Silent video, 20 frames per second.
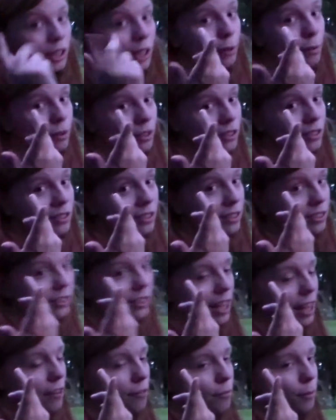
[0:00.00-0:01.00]
so that was
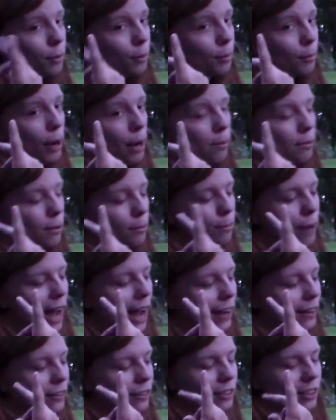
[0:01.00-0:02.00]
safe. But we're probably gonna
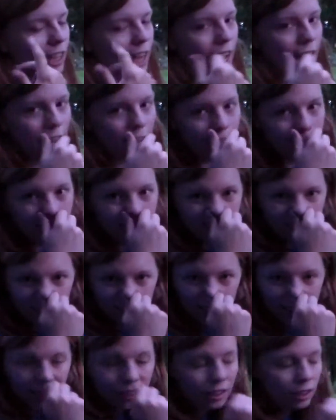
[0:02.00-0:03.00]
buy another can.
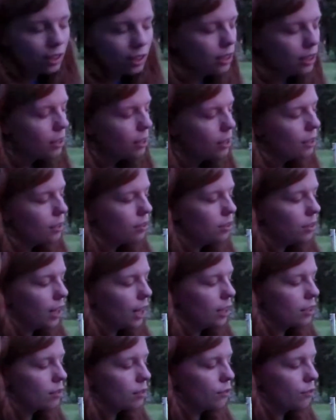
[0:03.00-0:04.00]
So
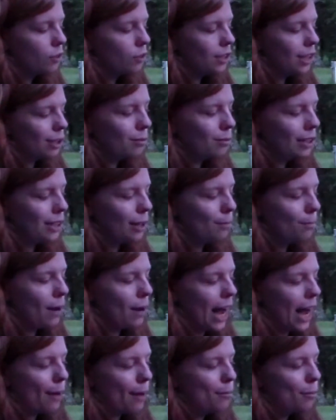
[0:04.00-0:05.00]
yeah, there's a few we need to
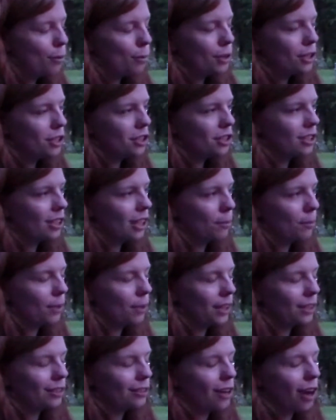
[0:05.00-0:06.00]
buy, but we can just hit up
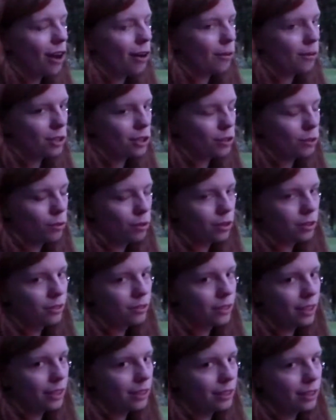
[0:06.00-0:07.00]
like the dollar store.
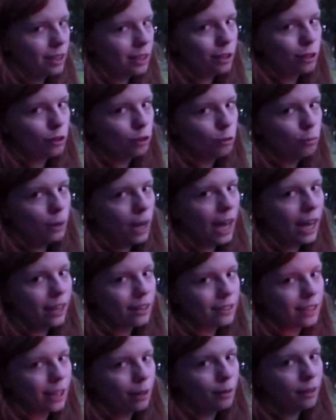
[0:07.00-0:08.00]
Nothing too bad.
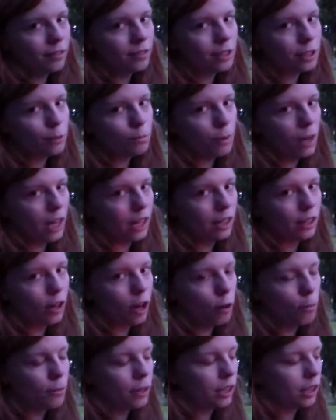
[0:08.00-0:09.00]
It's not like we have to spend an
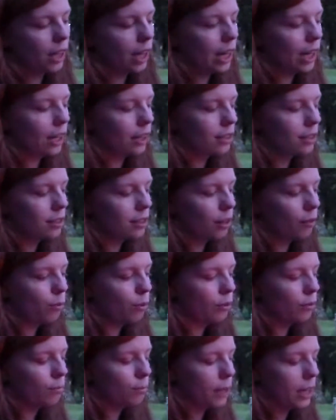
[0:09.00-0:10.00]
arm and a leg on stuff
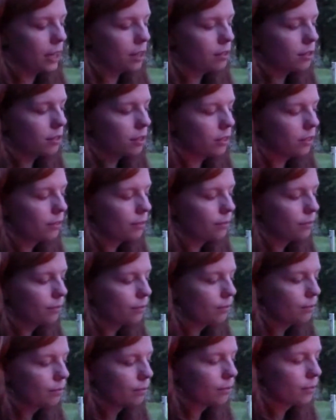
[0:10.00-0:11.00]
we've missed.
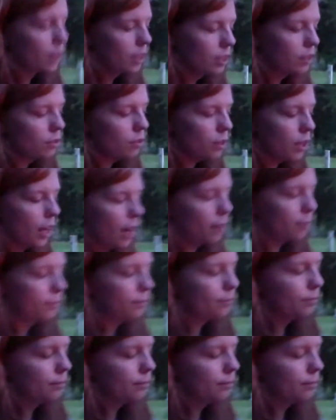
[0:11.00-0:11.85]
So yeah,